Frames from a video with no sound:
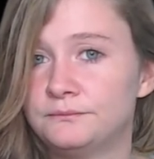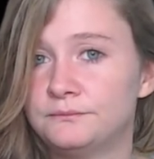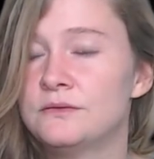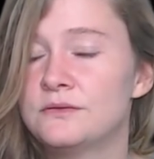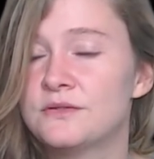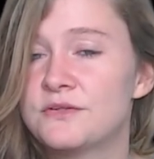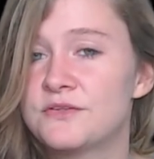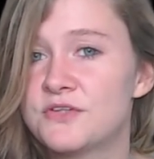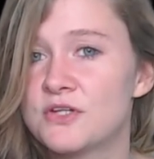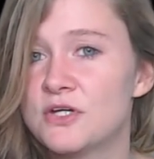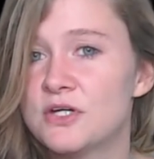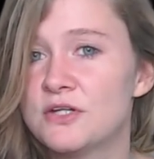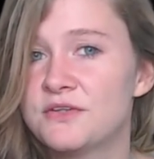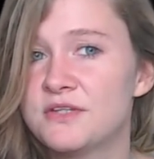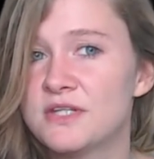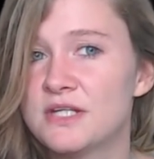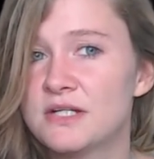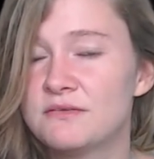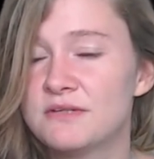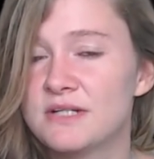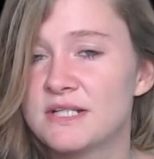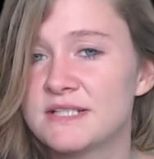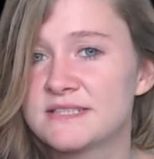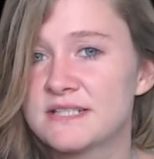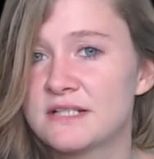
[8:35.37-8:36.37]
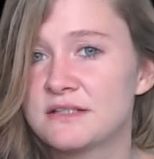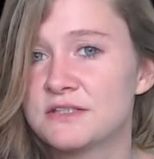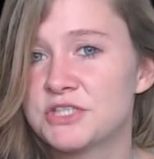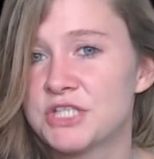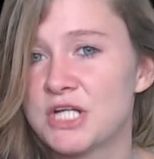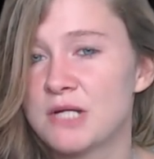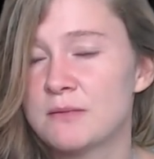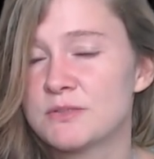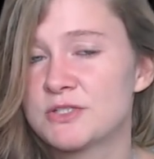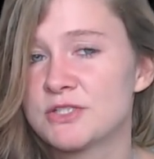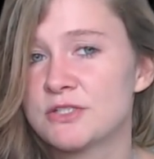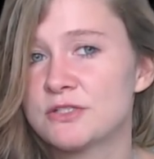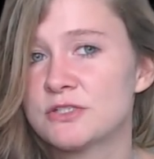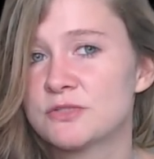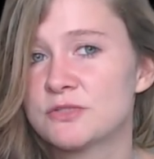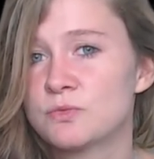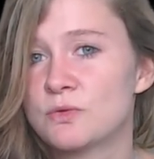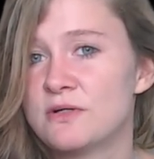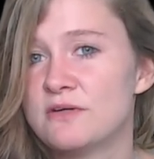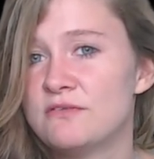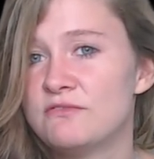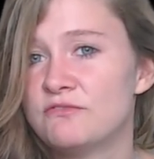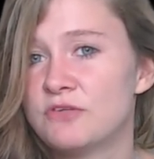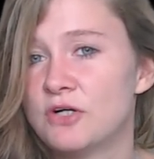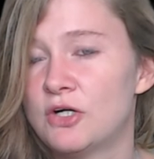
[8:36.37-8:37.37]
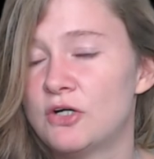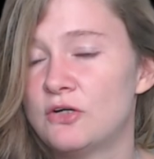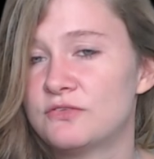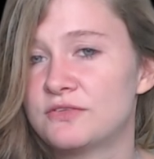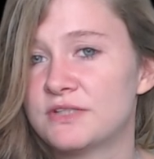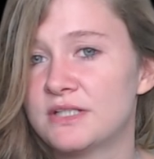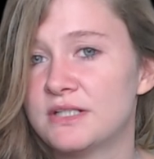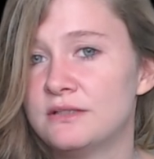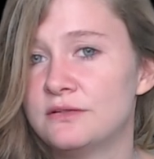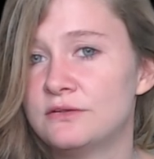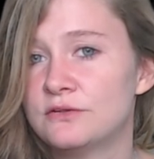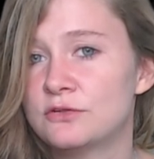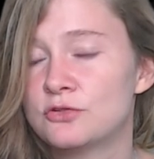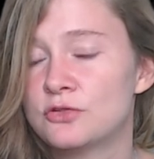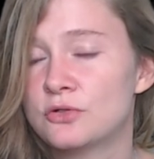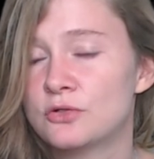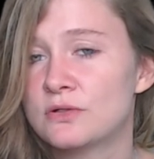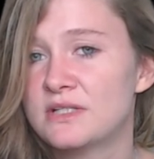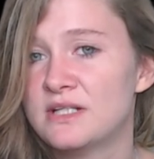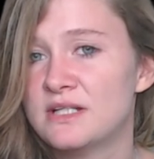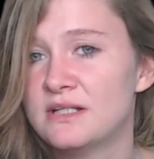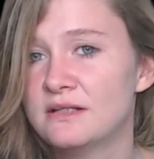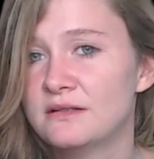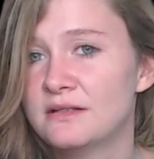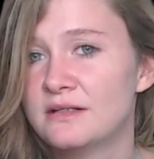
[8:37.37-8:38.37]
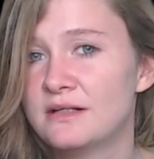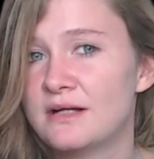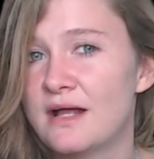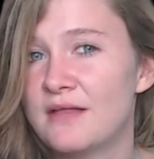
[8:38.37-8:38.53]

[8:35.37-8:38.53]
The third theory is that the Jamisons were involved in drug dealing,